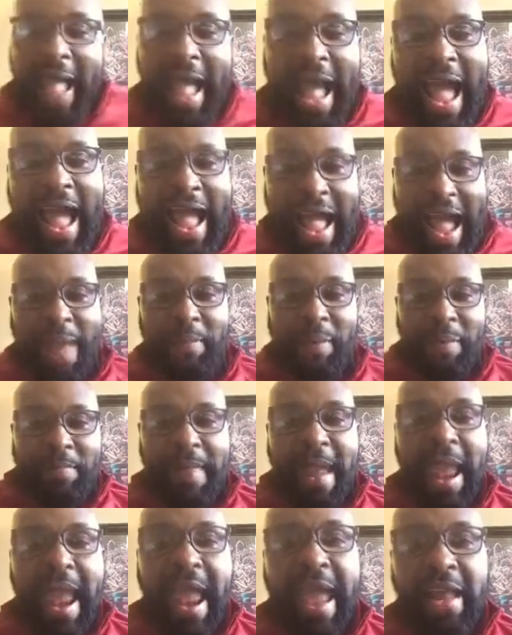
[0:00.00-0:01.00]
I'm a
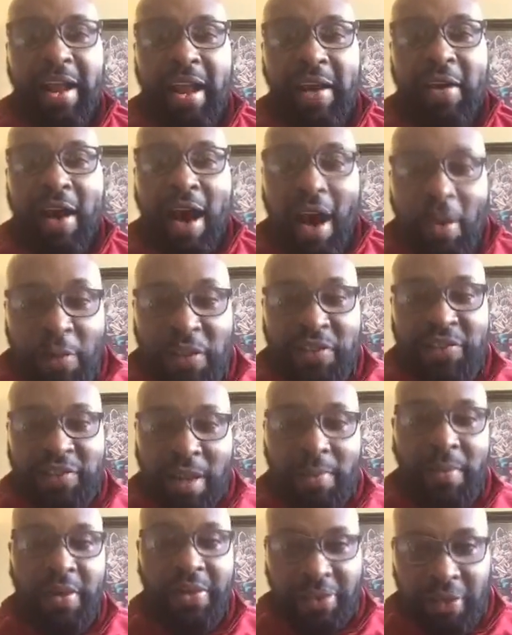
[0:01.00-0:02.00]
man with
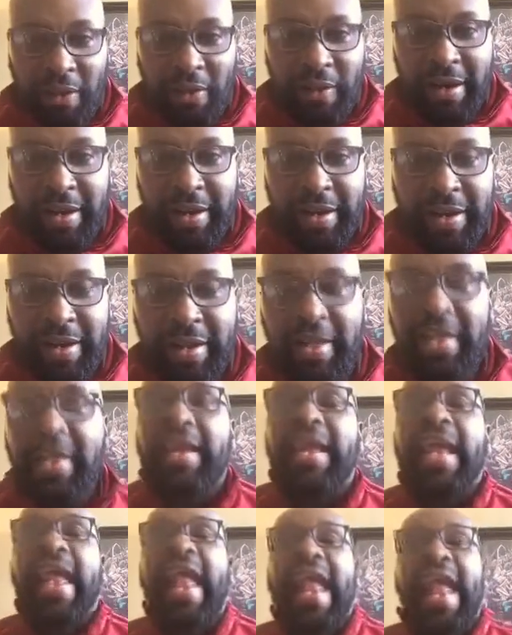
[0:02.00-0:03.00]
some authority.
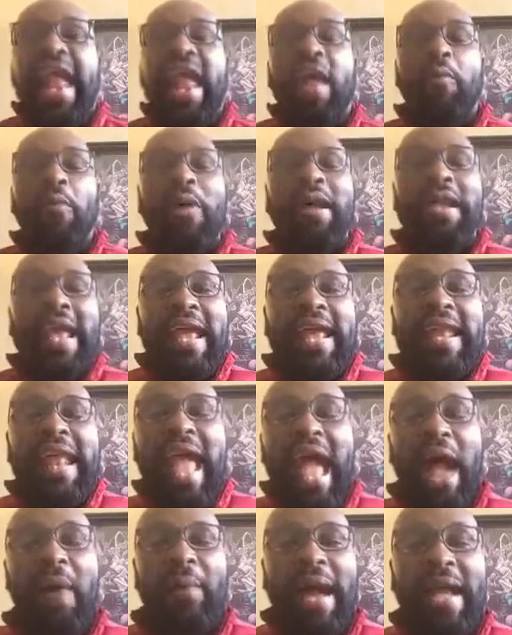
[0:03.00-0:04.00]
And
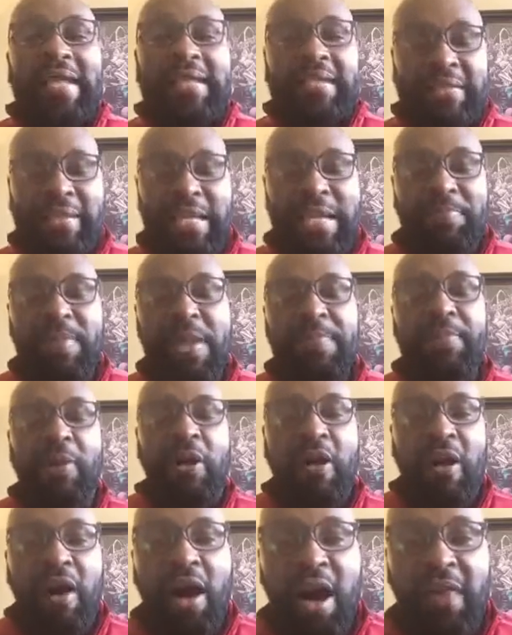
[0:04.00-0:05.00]
how I see people
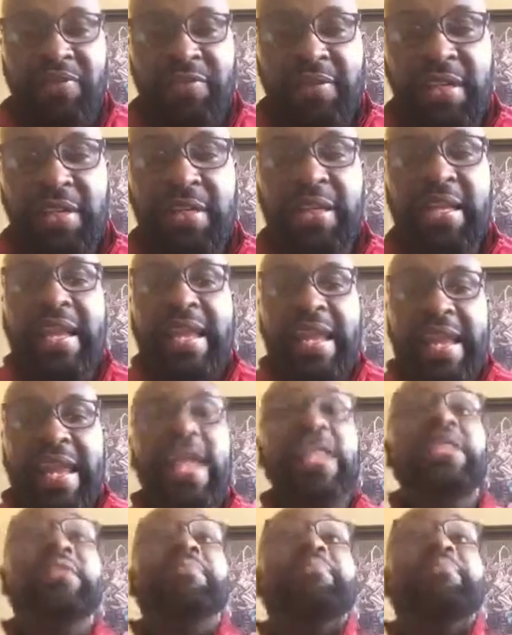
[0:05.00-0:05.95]
often is